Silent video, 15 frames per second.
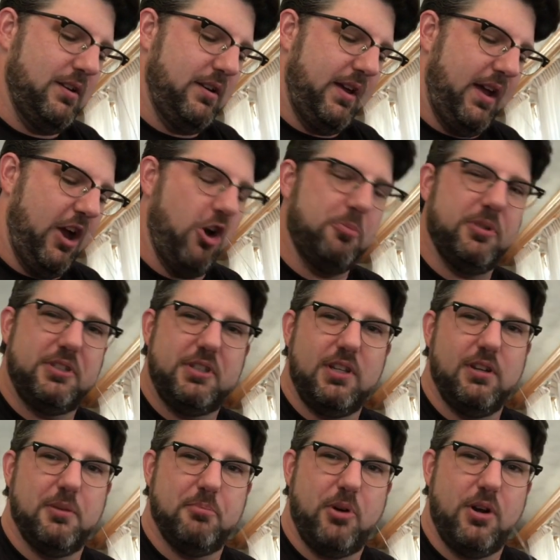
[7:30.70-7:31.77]
I hope to see you
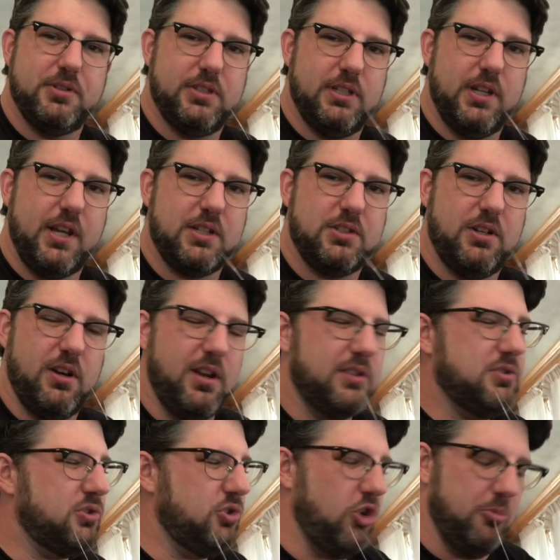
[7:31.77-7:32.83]
in person next year. It's
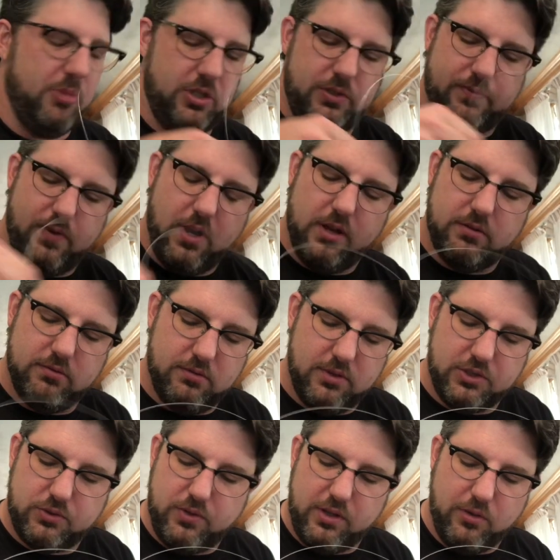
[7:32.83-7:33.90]
so much fun.
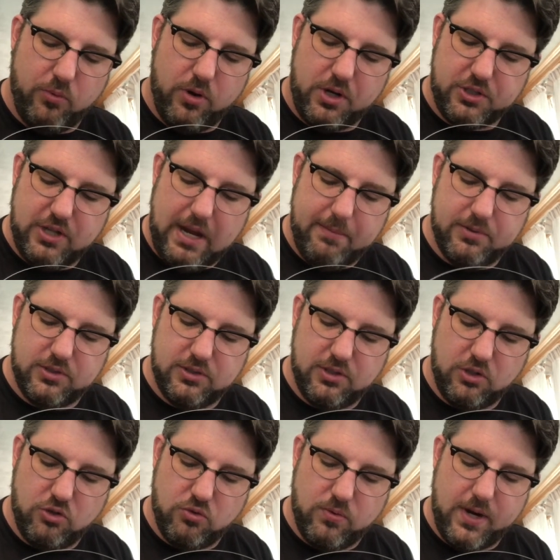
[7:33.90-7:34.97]
The workshop is just a
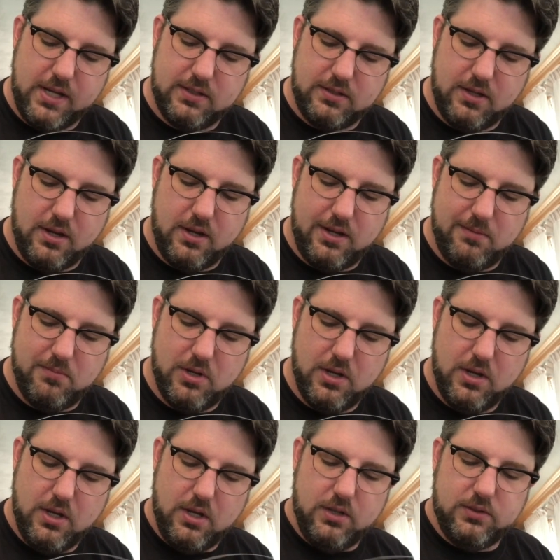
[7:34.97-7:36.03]
great time.
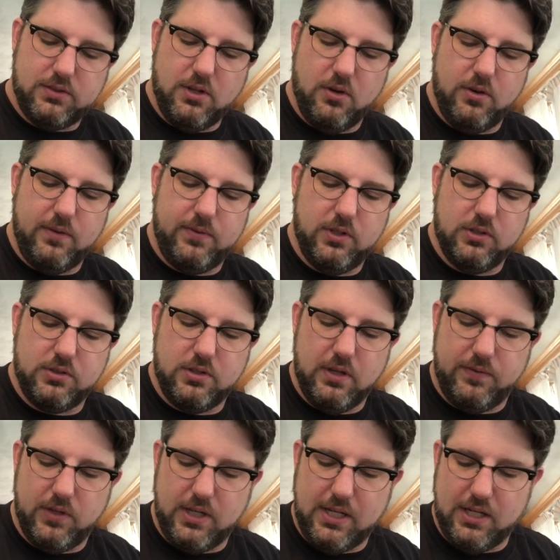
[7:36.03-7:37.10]
So if you
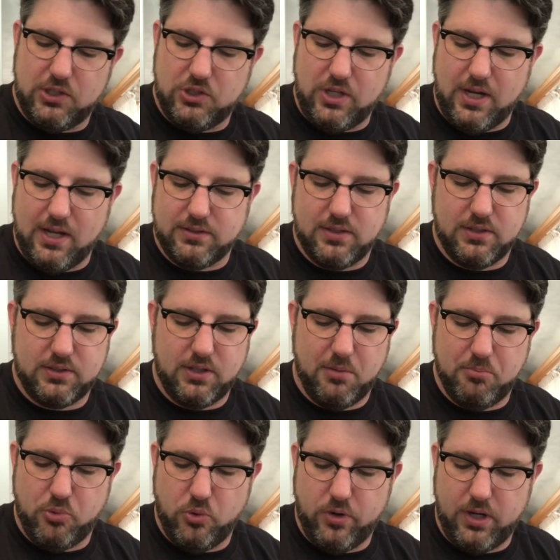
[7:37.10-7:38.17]
get a chance at some
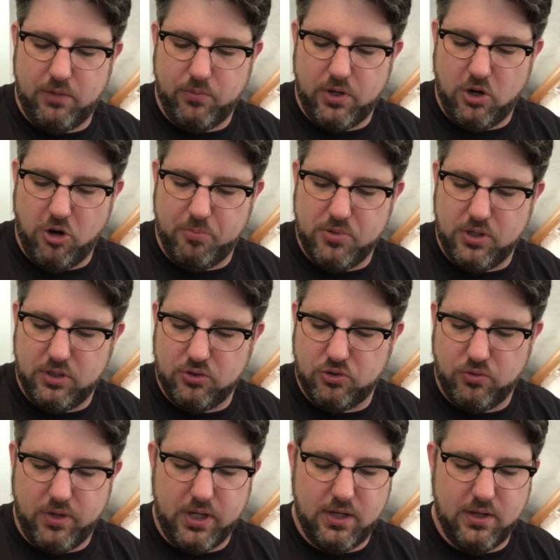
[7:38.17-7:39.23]
point, we hope you can
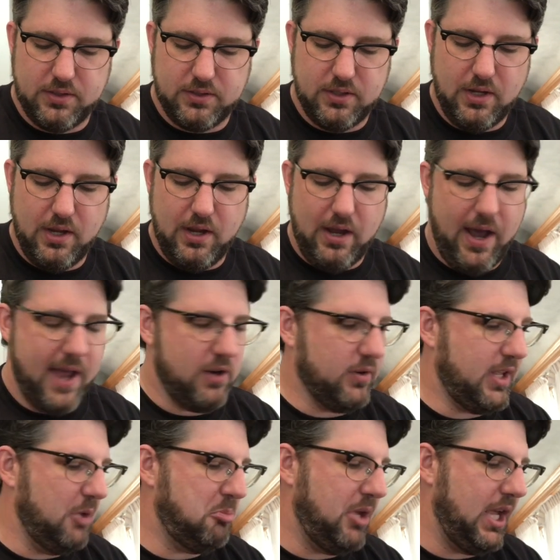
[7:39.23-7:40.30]
join us. I don't
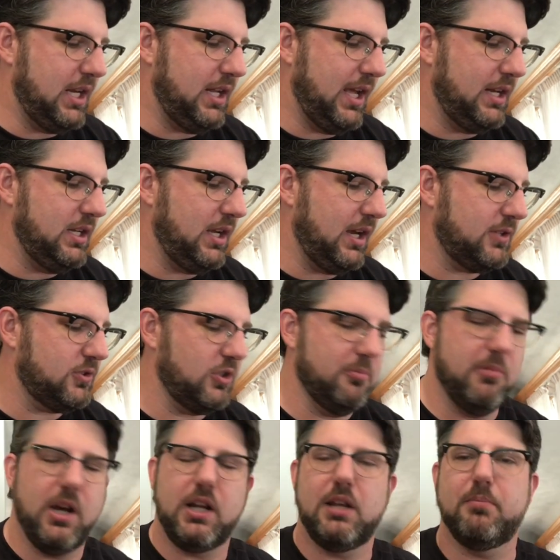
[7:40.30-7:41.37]
get paid any extra
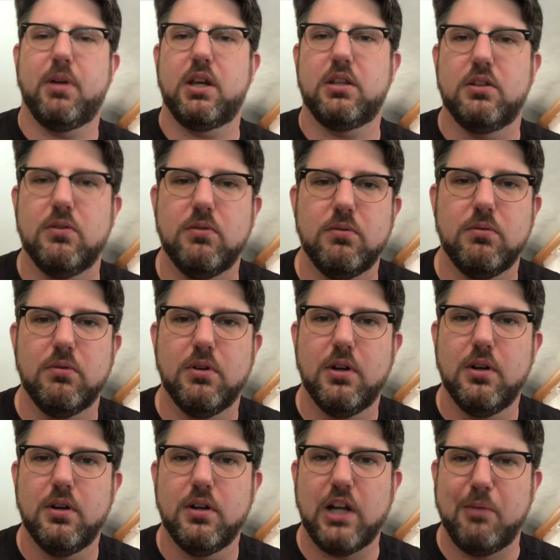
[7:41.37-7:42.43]
money by you
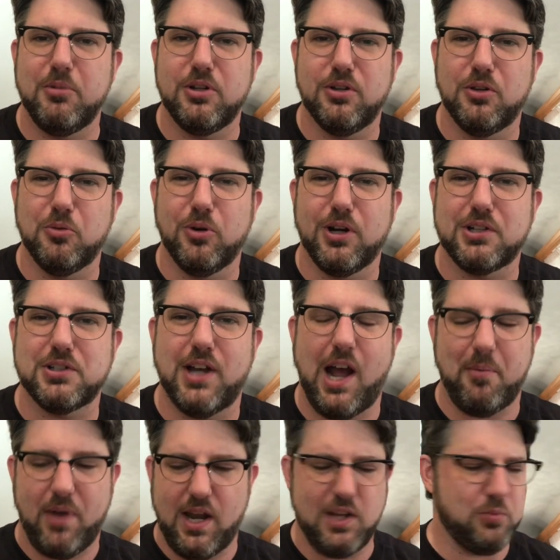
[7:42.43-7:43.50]
coming to the
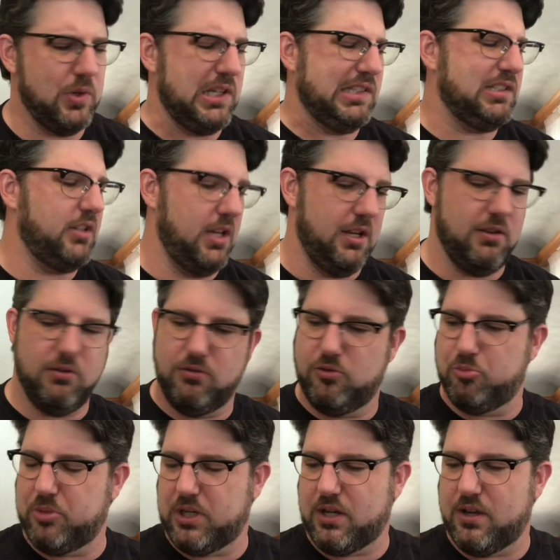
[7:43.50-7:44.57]
workshop. I just want to see you,
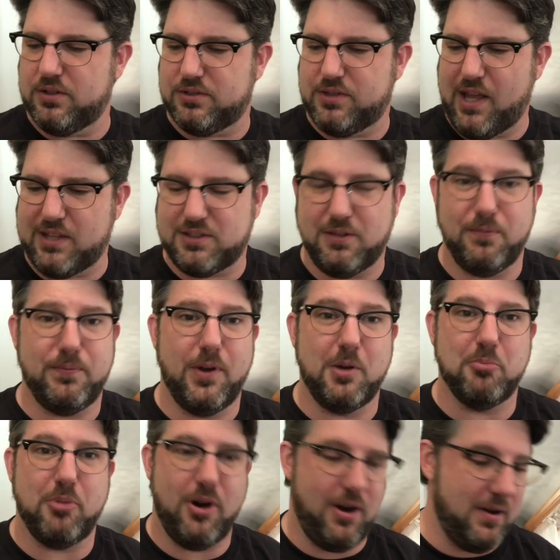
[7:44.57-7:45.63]
because that's the
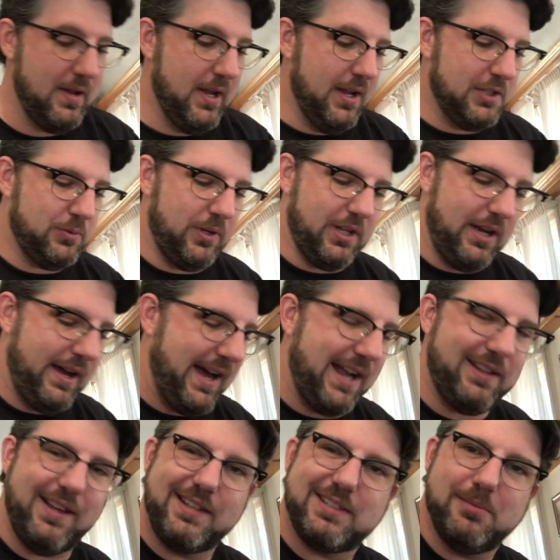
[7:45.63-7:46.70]
fun part. It's one of the
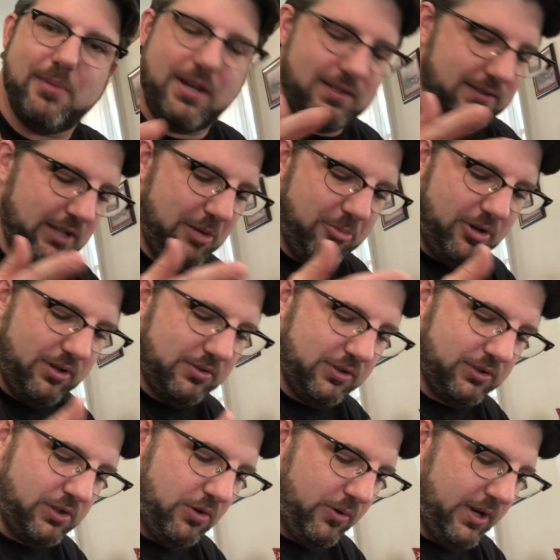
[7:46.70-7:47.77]
highlights of my summer,
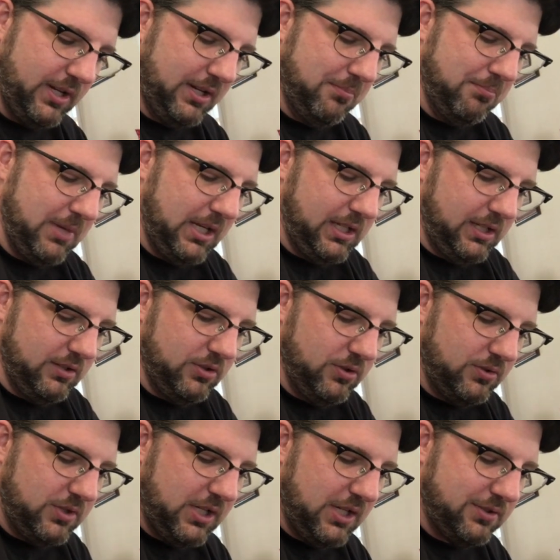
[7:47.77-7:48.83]
just going and meeting new
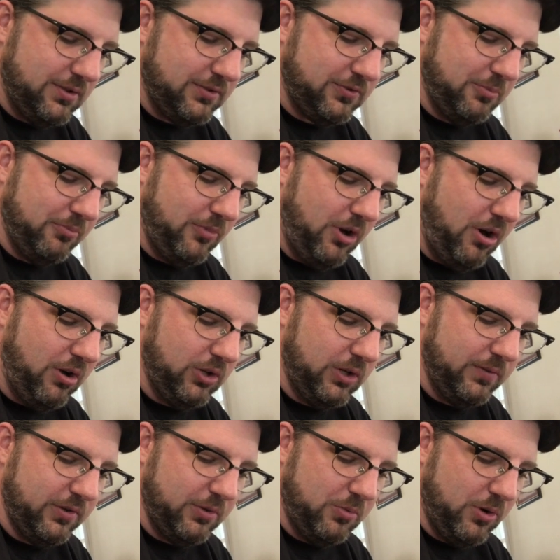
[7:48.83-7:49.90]
teachers from all
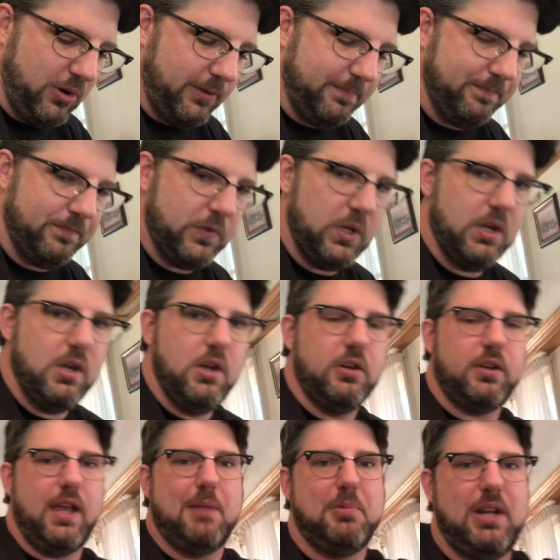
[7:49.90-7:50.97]
over the world.
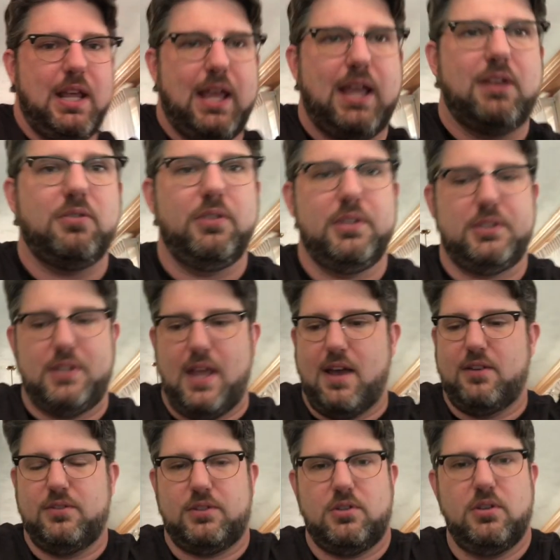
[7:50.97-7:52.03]
Okay, I'm going to angle this
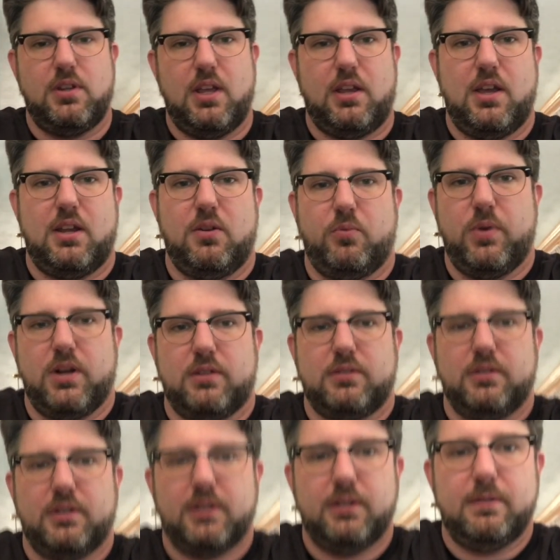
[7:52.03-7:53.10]
down. This could get kind of weird
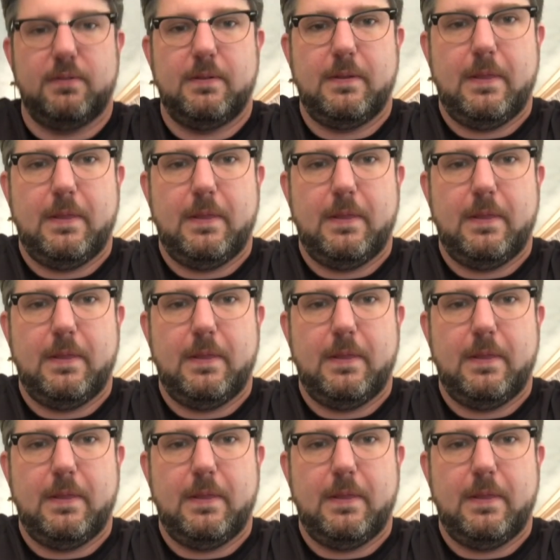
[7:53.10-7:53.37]
looking.